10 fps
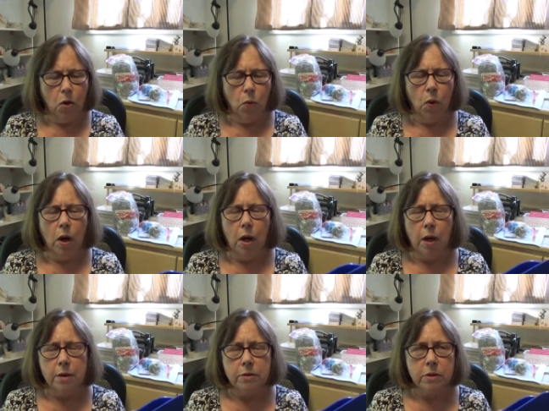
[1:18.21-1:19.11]

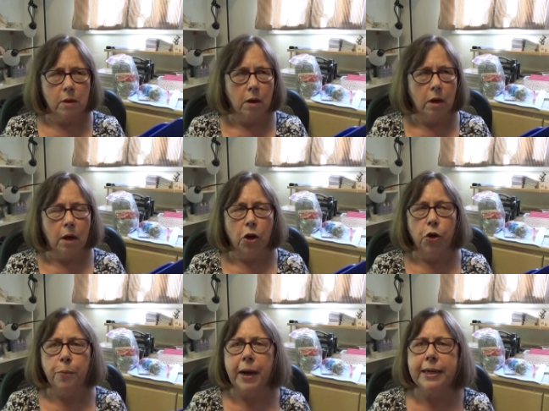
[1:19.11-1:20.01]
was uh,
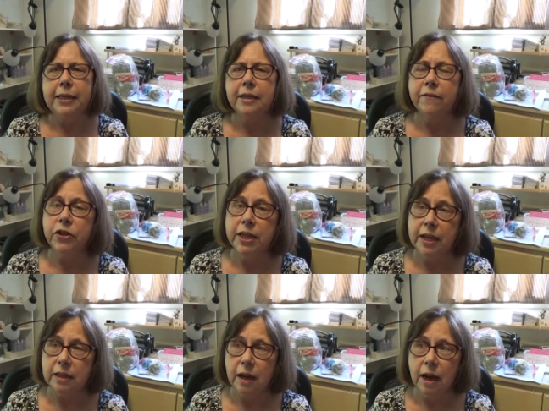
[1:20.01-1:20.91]
Hermione's Everyday
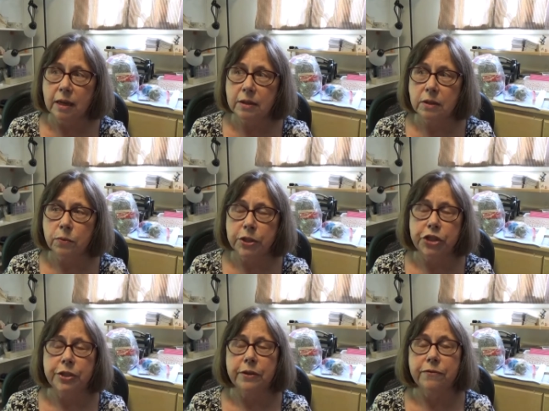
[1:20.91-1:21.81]
Socks, which
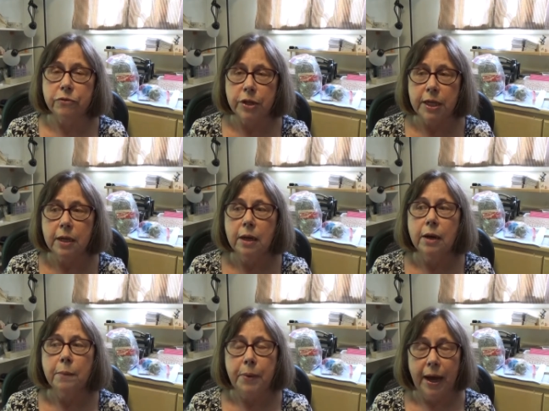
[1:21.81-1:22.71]
is a free
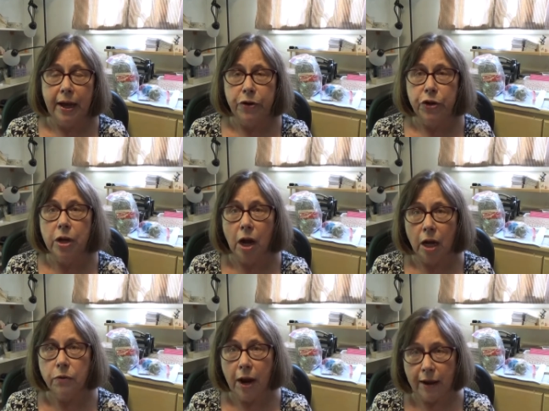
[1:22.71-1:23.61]
pattern
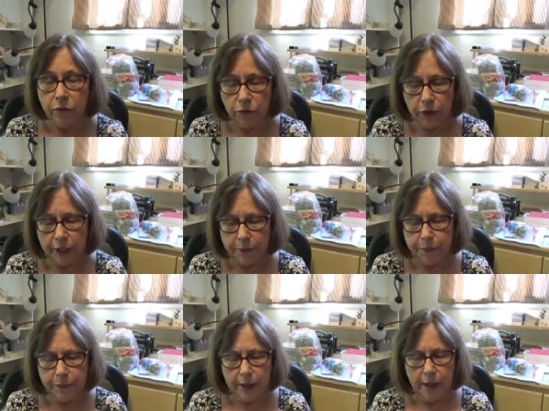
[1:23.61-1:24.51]
on Ravelry
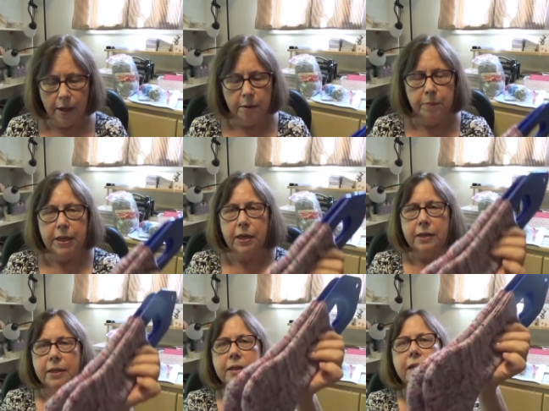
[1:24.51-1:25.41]

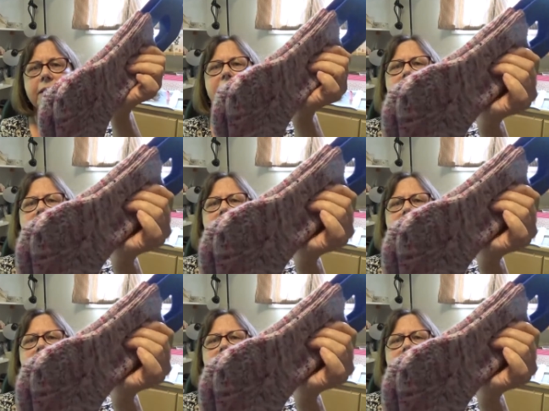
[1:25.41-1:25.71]
because it does